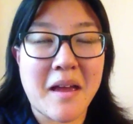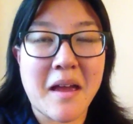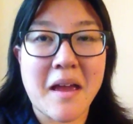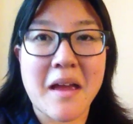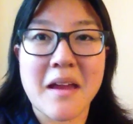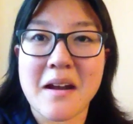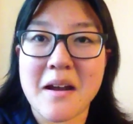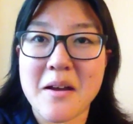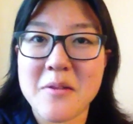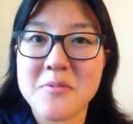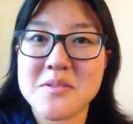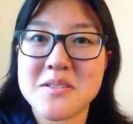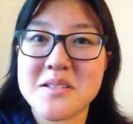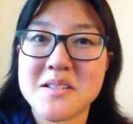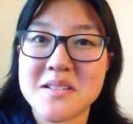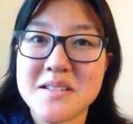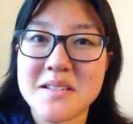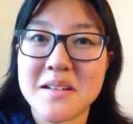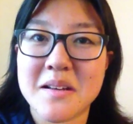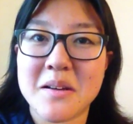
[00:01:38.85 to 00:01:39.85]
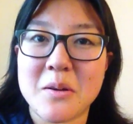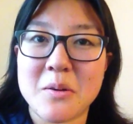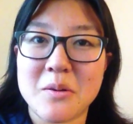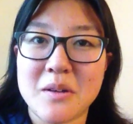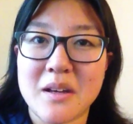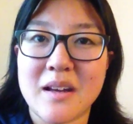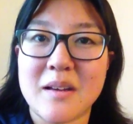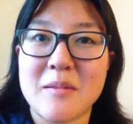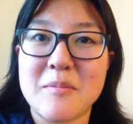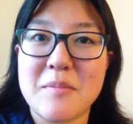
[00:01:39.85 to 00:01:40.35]
And I was just like,
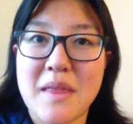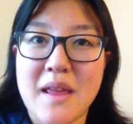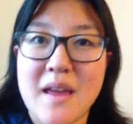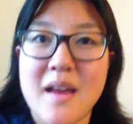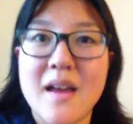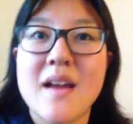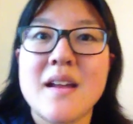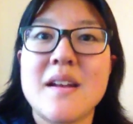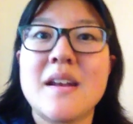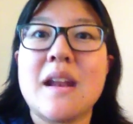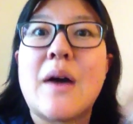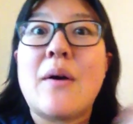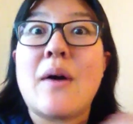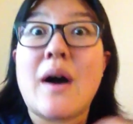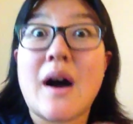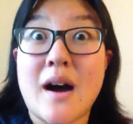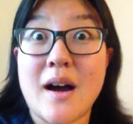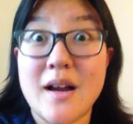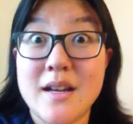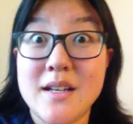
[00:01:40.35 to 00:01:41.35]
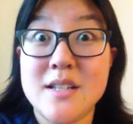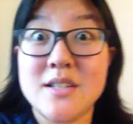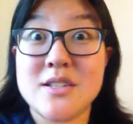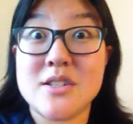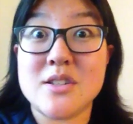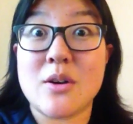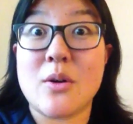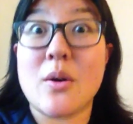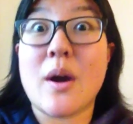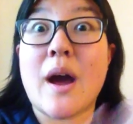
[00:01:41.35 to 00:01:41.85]
okay, now I need
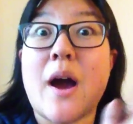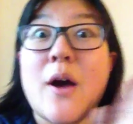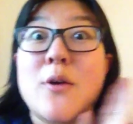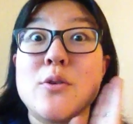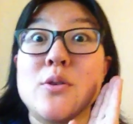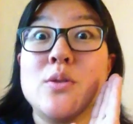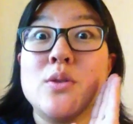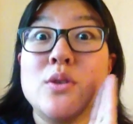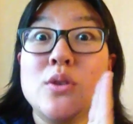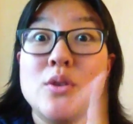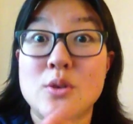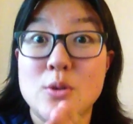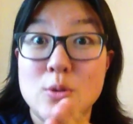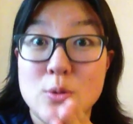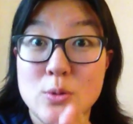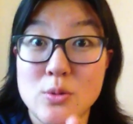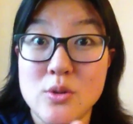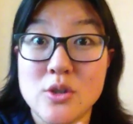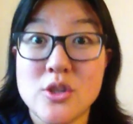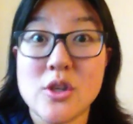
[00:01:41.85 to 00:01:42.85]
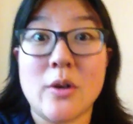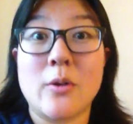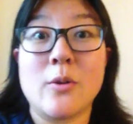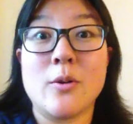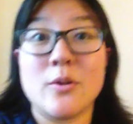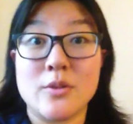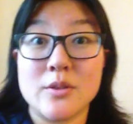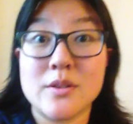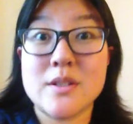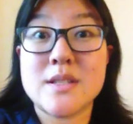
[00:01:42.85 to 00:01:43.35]
to know, how do you
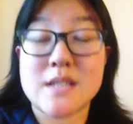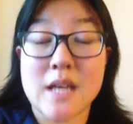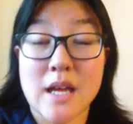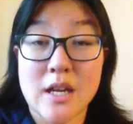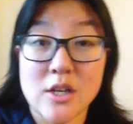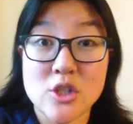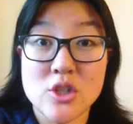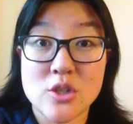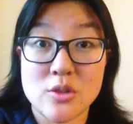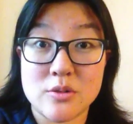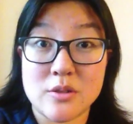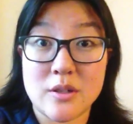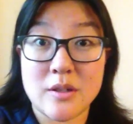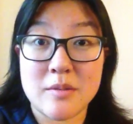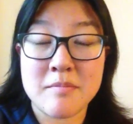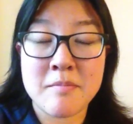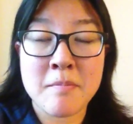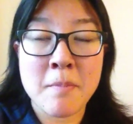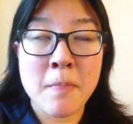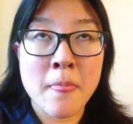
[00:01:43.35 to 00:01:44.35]
juggle 10 children?